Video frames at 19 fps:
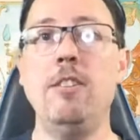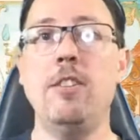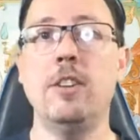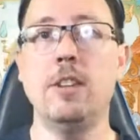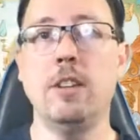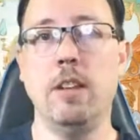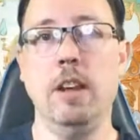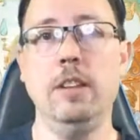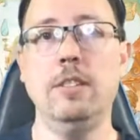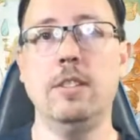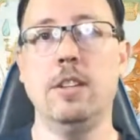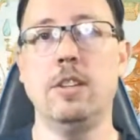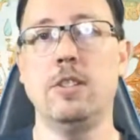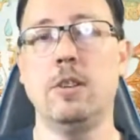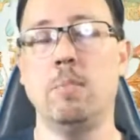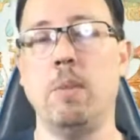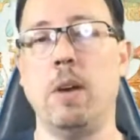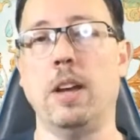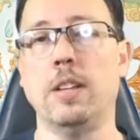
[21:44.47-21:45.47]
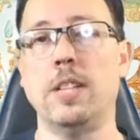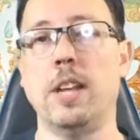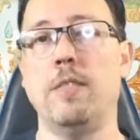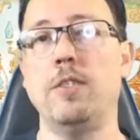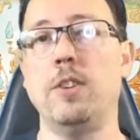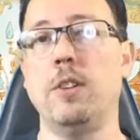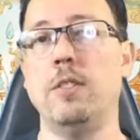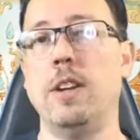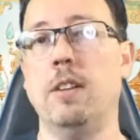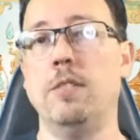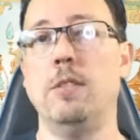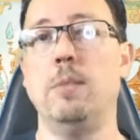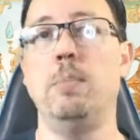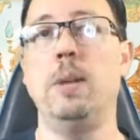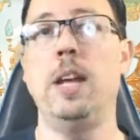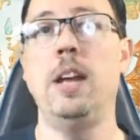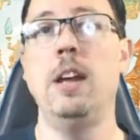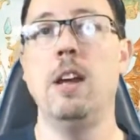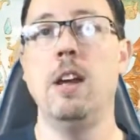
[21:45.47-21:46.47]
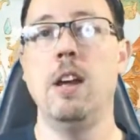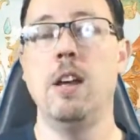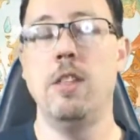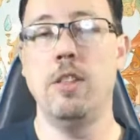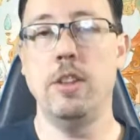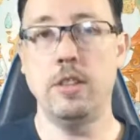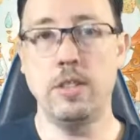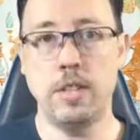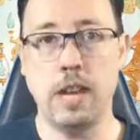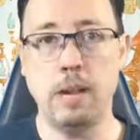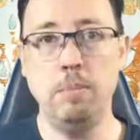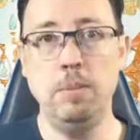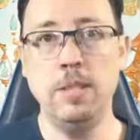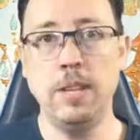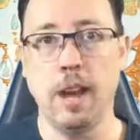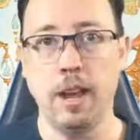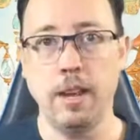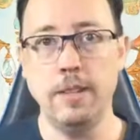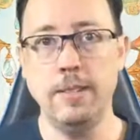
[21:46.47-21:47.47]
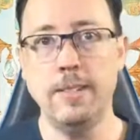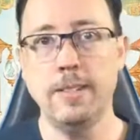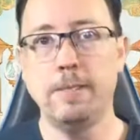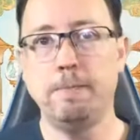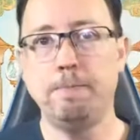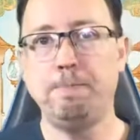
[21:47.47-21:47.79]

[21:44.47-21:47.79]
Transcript: the deluxe edition box have turned out to be the same size.